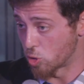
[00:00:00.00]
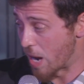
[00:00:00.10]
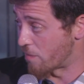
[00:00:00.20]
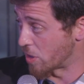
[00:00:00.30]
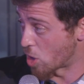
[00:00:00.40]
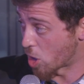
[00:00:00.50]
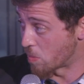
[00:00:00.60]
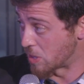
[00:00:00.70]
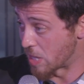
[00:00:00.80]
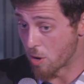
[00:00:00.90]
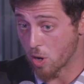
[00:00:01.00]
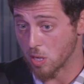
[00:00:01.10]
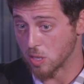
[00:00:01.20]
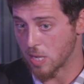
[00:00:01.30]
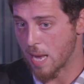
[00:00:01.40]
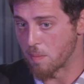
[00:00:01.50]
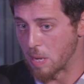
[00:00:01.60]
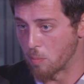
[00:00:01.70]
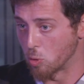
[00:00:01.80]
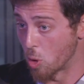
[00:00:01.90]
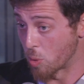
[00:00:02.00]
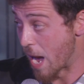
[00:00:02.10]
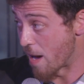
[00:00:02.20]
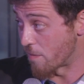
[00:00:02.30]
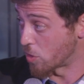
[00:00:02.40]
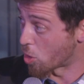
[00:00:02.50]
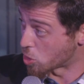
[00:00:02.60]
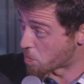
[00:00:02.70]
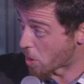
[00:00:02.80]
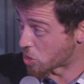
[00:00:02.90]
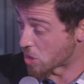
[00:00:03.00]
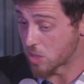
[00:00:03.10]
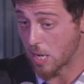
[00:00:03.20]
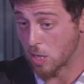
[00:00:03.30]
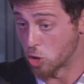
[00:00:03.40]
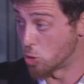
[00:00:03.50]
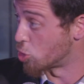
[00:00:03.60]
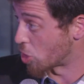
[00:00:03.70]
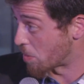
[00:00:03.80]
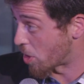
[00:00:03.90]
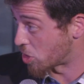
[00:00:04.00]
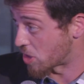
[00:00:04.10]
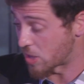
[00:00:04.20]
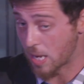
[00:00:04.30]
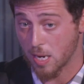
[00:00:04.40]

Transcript: traveling documentarians and people who don't have large budgets and shoestring budgets,